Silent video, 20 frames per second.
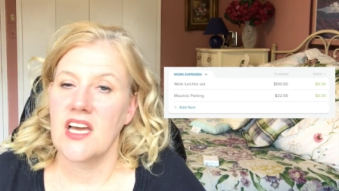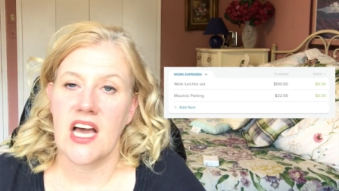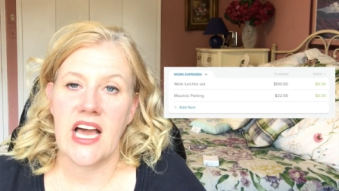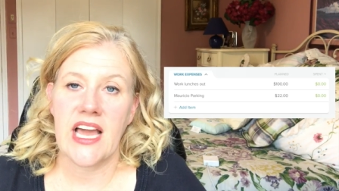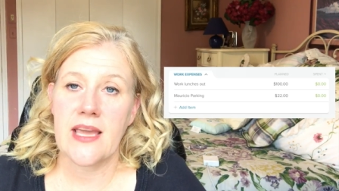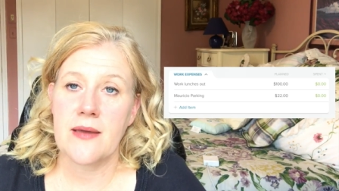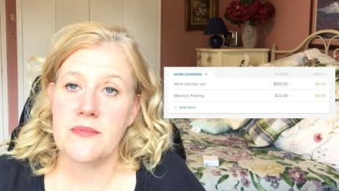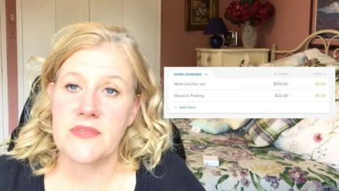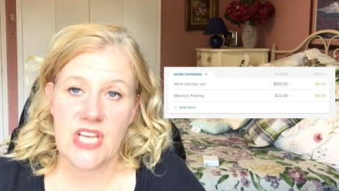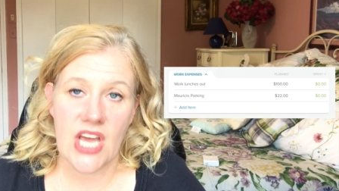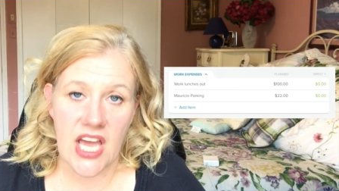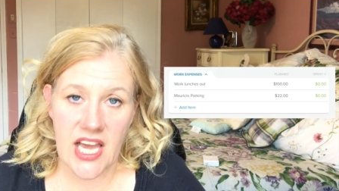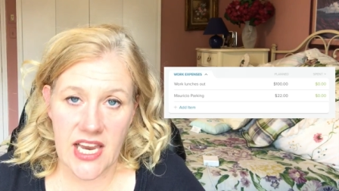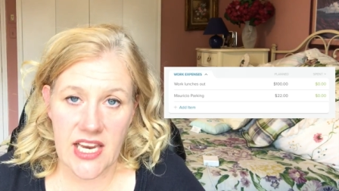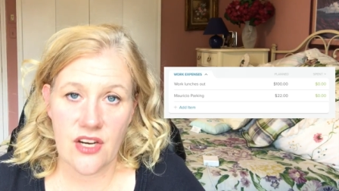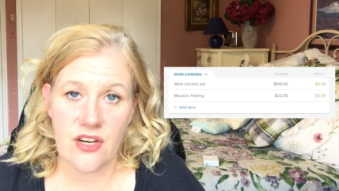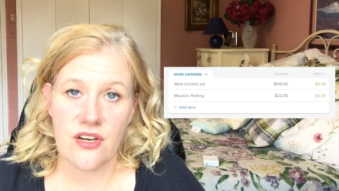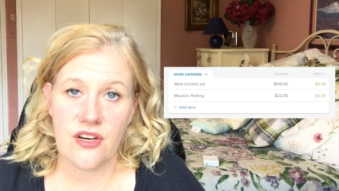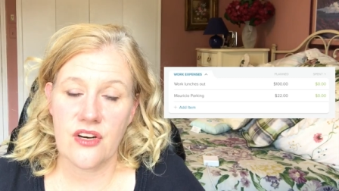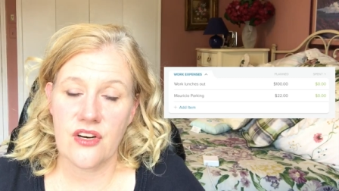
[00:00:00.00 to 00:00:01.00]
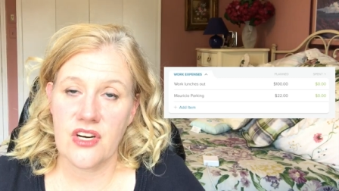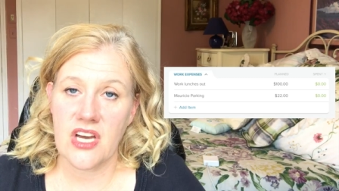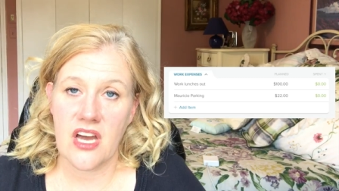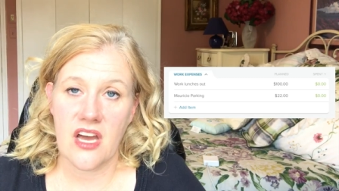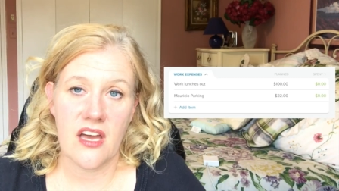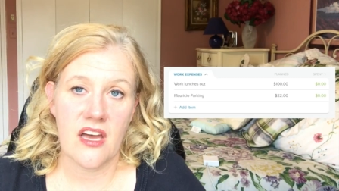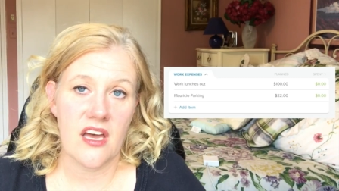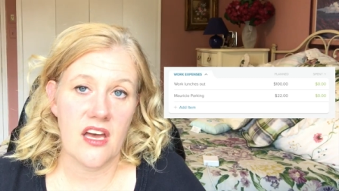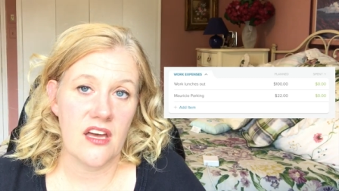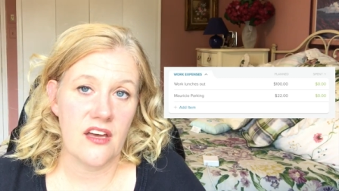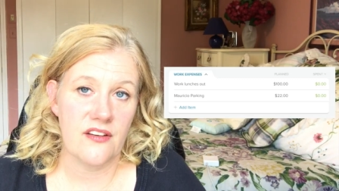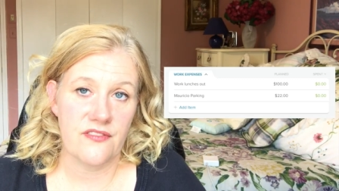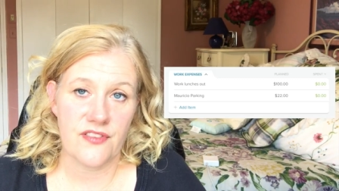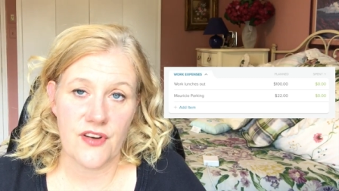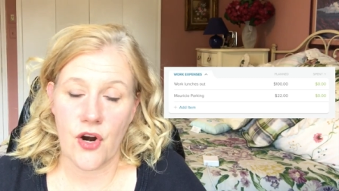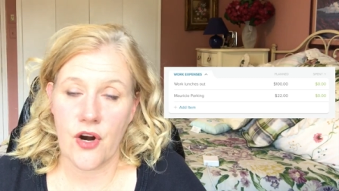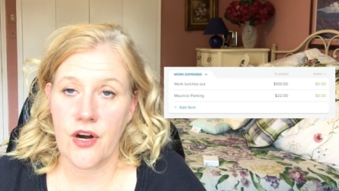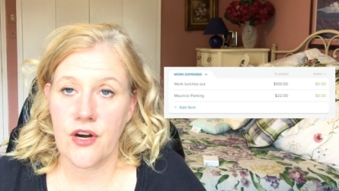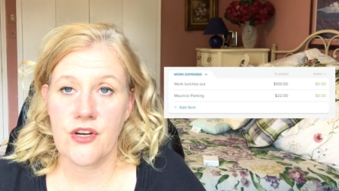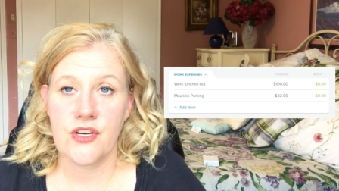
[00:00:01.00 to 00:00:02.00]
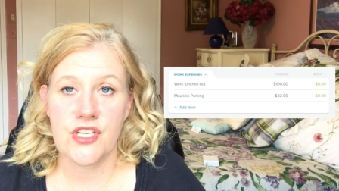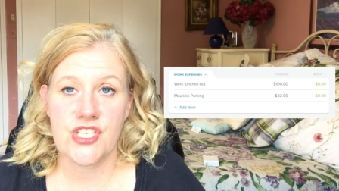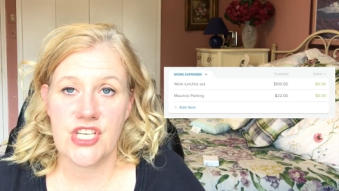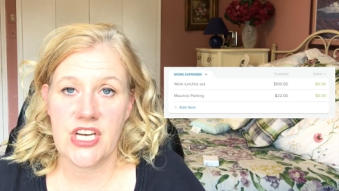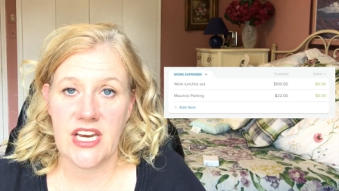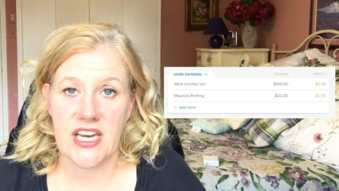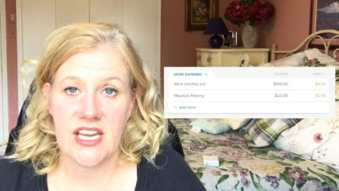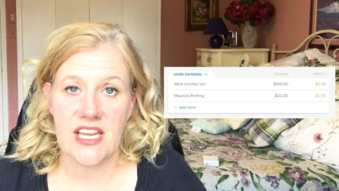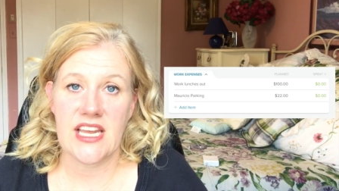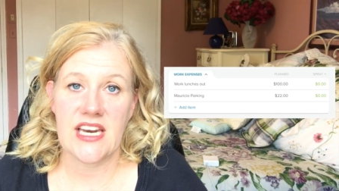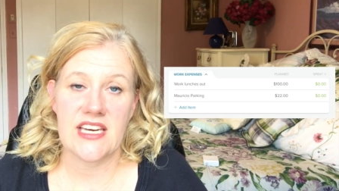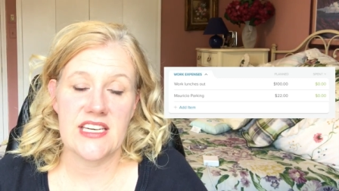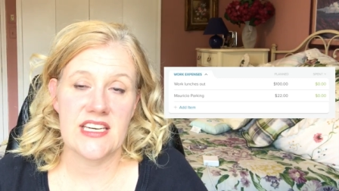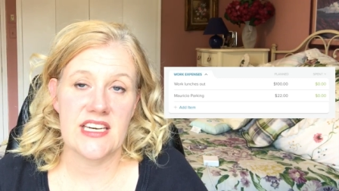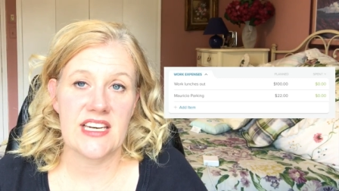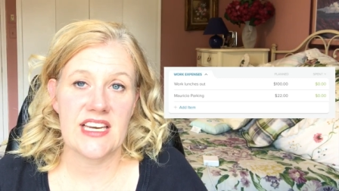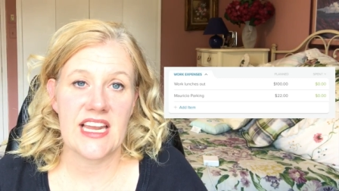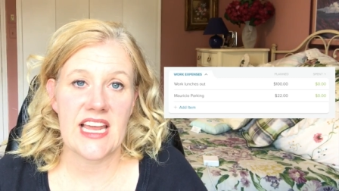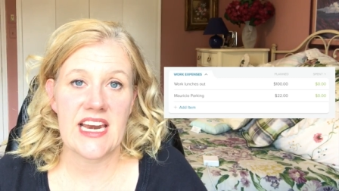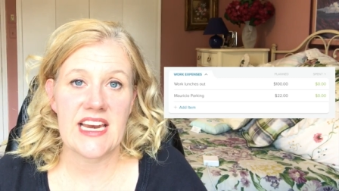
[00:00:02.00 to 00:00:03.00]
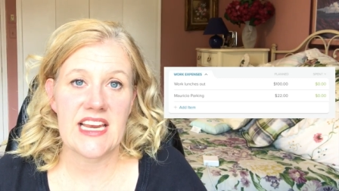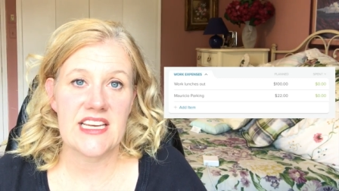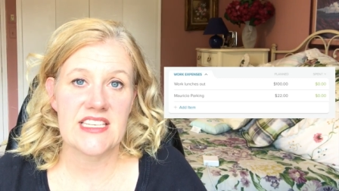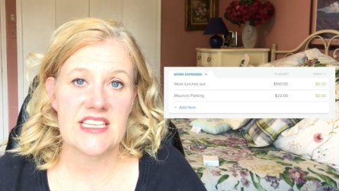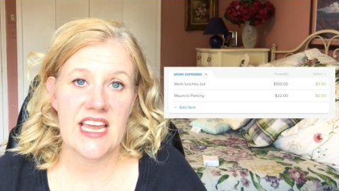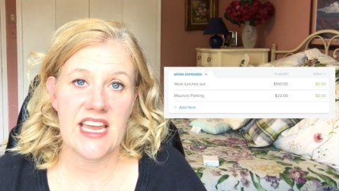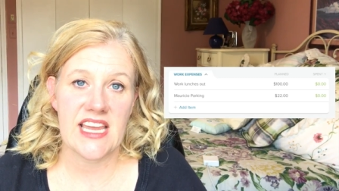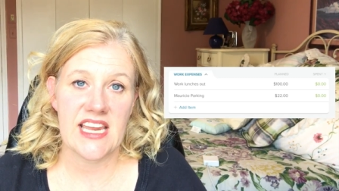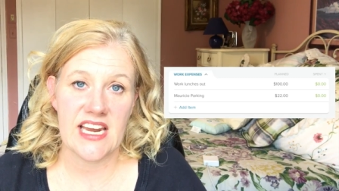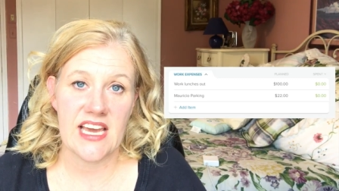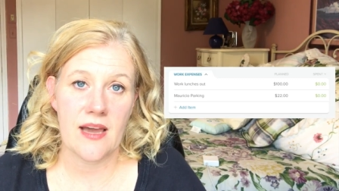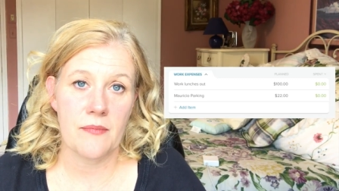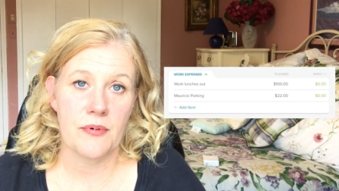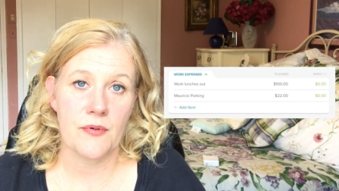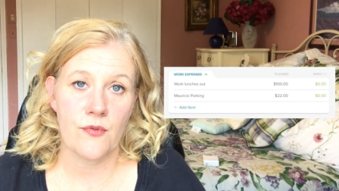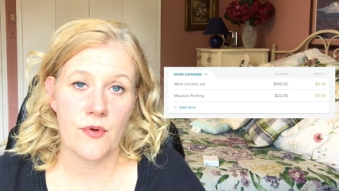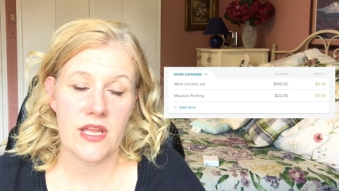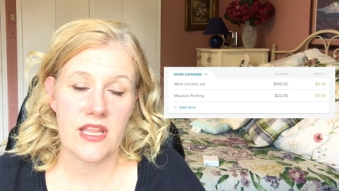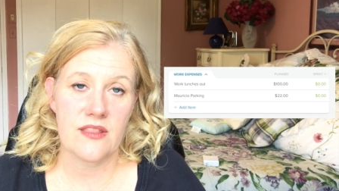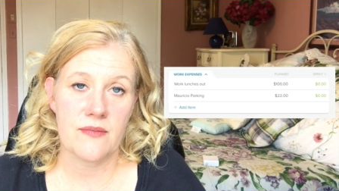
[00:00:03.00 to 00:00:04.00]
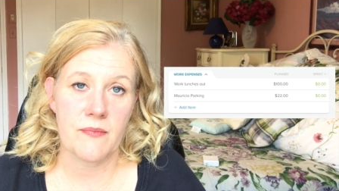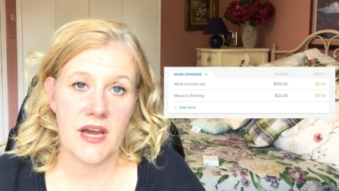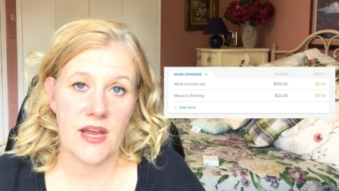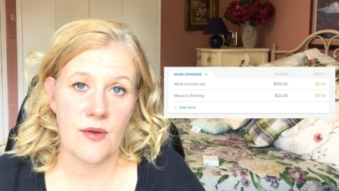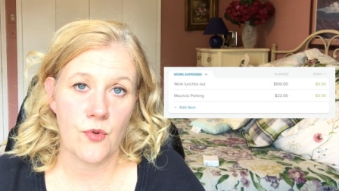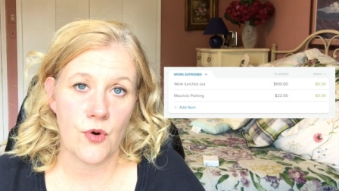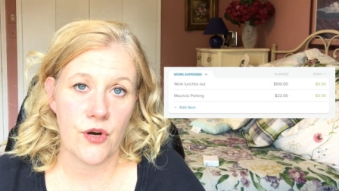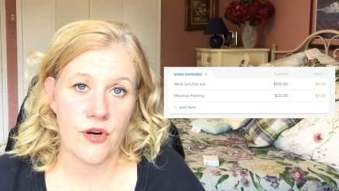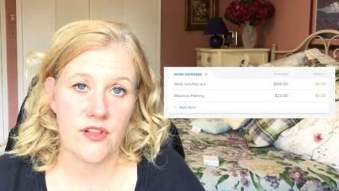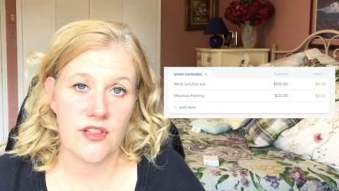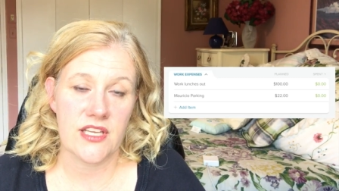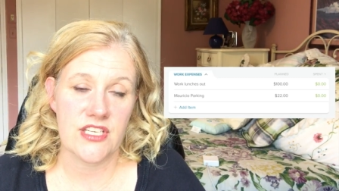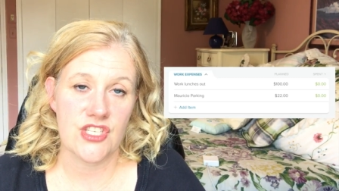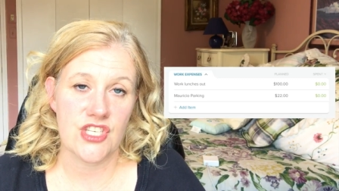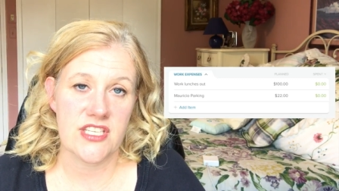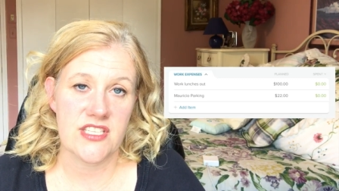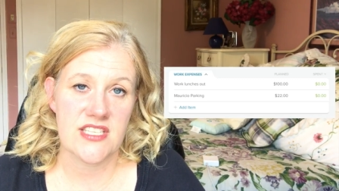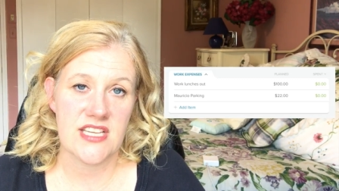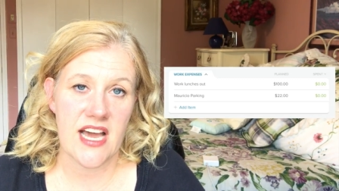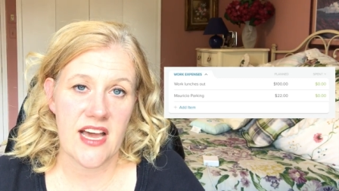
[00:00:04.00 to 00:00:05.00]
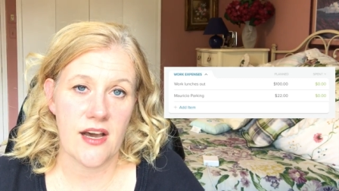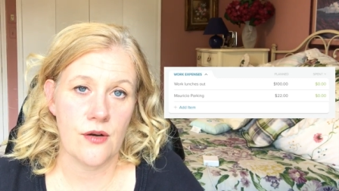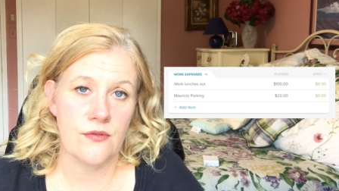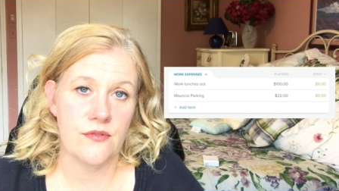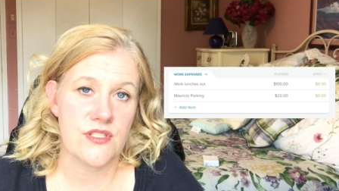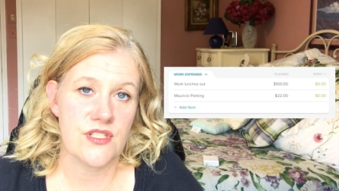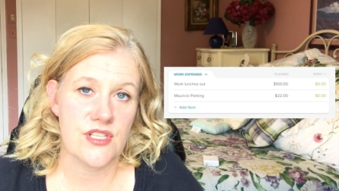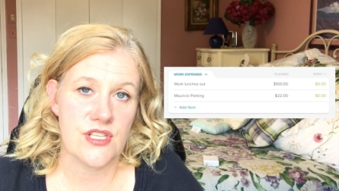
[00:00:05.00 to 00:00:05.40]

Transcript: I am tired of our cushion getting getting taken up with my work lunches out.